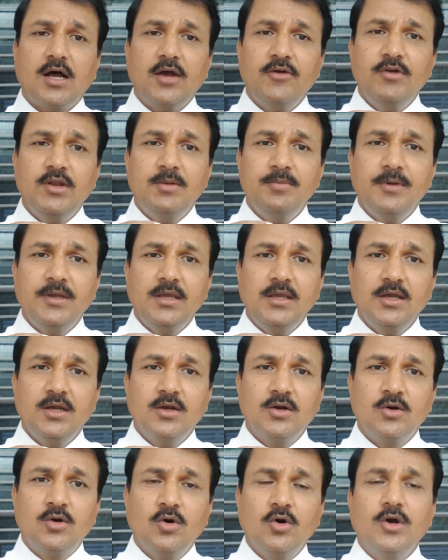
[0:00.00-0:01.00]
I will
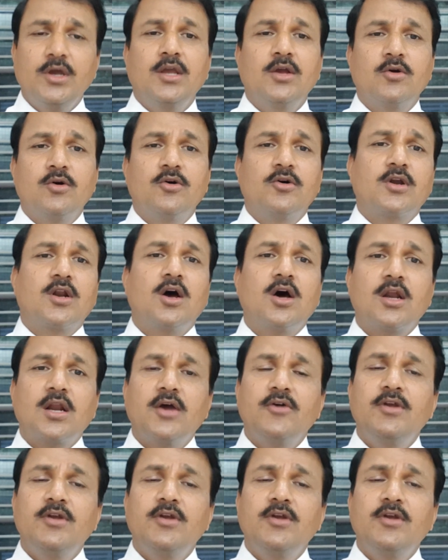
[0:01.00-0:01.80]
be going over, or